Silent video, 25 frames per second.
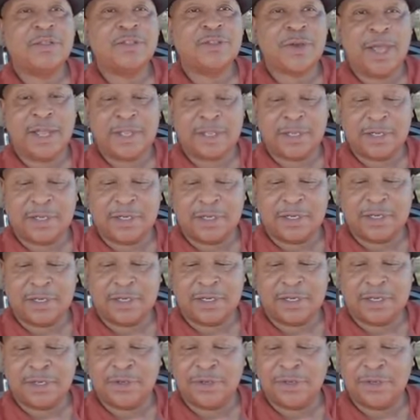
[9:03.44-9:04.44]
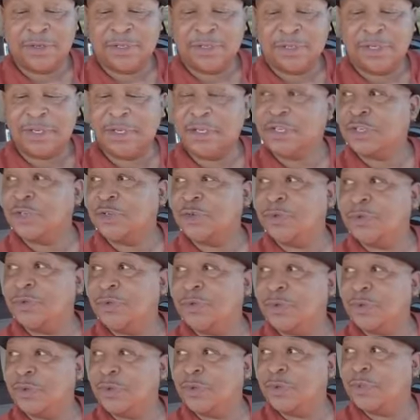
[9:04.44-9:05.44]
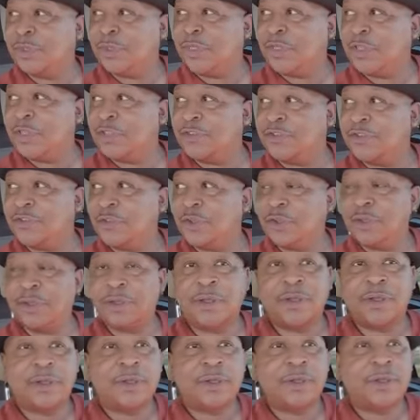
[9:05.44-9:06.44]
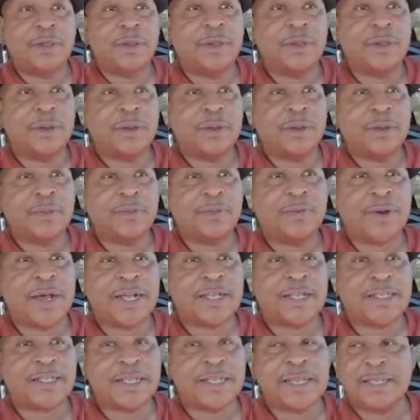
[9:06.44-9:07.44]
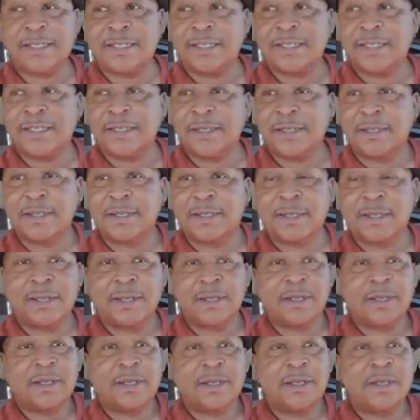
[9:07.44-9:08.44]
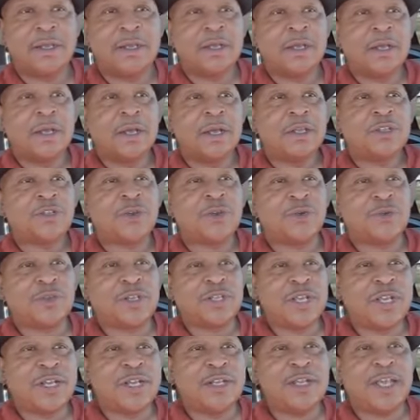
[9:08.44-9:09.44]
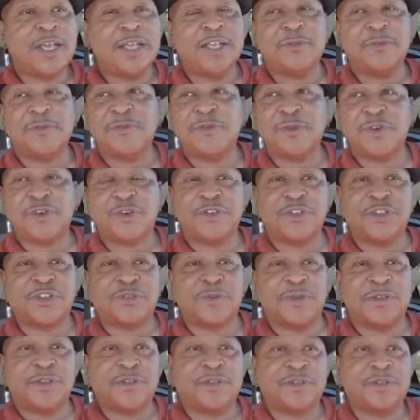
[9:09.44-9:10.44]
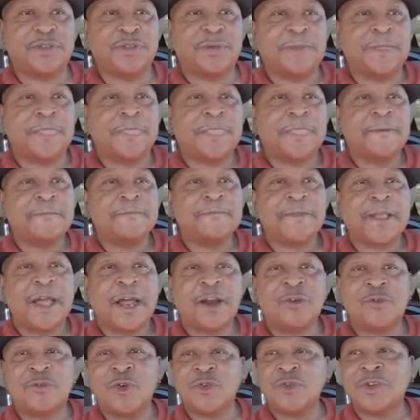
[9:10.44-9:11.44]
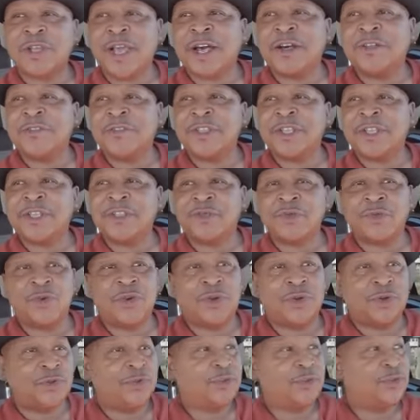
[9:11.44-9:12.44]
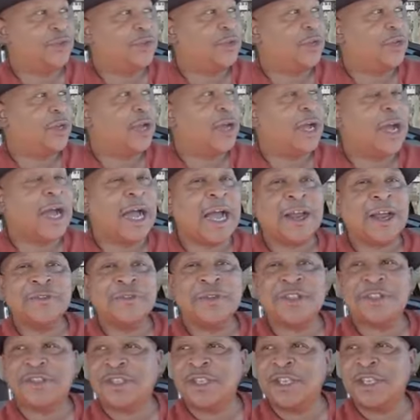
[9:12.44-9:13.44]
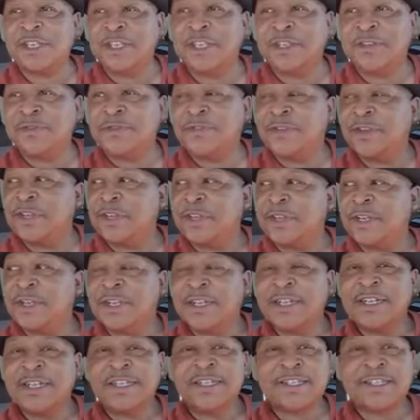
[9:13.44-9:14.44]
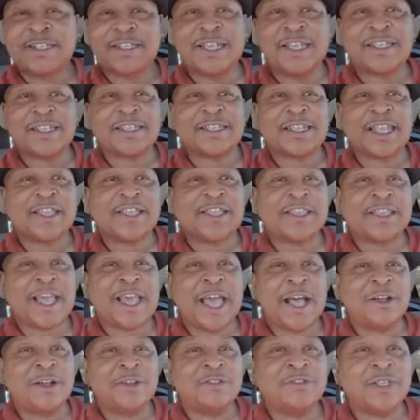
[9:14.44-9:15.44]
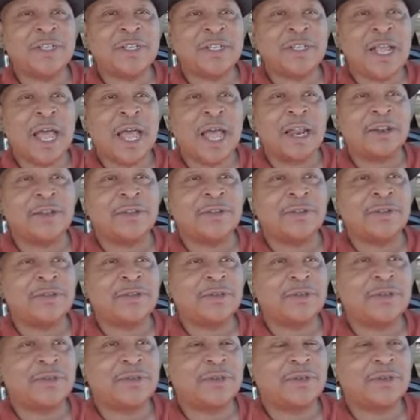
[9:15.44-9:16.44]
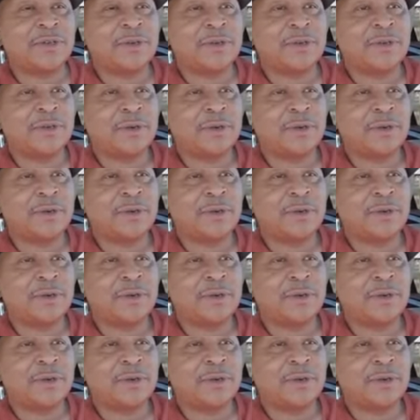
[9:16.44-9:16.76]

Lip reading: so I can continue to teach you this process. So 10 days before Christmas, I wrote down these words. I receive $6,000